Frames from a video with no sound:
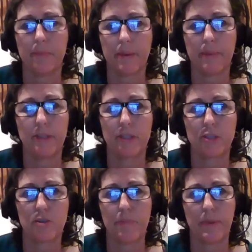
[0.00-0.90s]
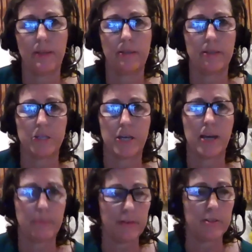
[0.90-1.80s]
and maybe just drop it into the
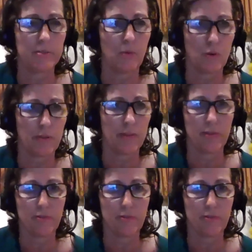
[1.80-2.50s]
chat, but there's more than